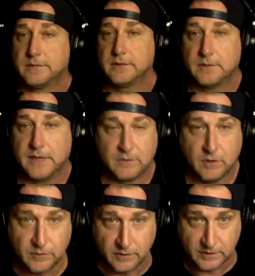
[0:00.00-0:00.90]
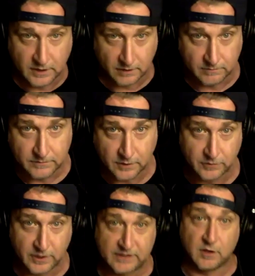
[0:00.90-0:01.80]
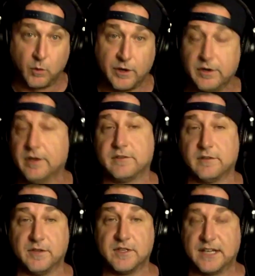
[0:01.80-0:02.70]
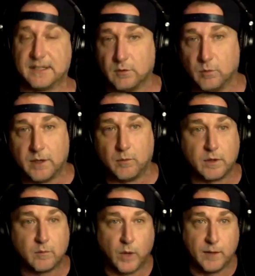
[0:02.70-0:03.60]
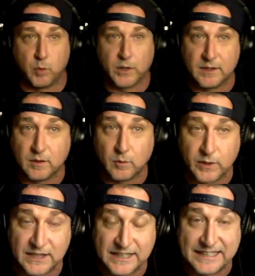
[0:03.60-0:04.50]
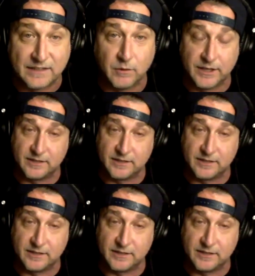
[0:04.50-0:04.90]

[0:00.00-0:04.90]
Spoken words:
that's the weirdness of the tangled web we lead, right?